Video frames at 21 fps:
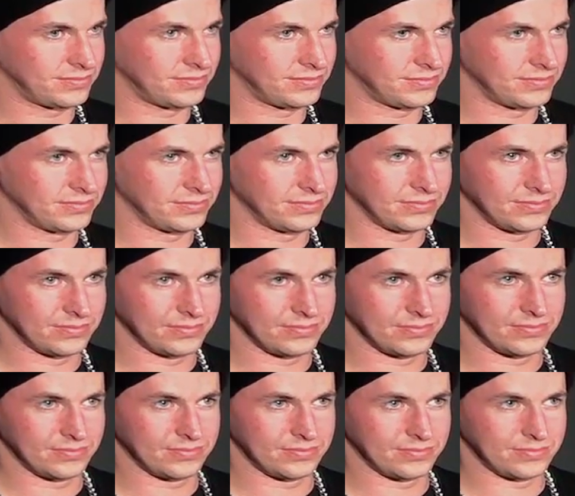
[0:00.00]

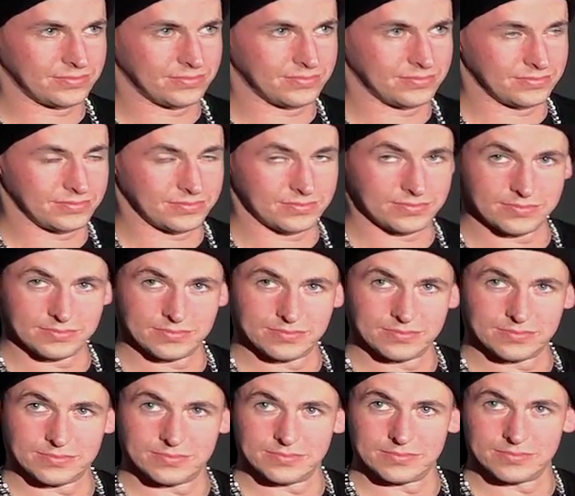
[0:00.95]

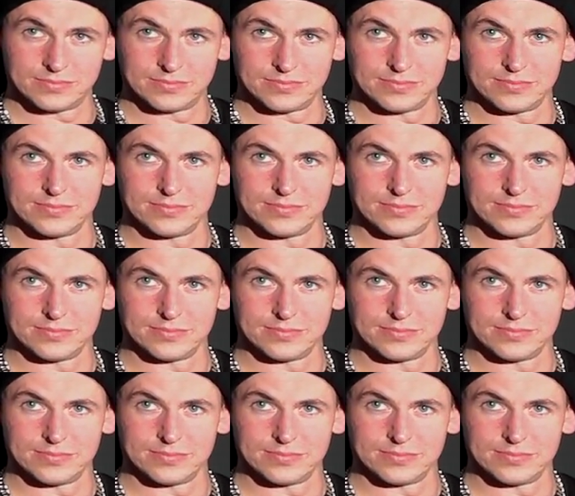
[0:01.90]
No words are spoken by the person on screen.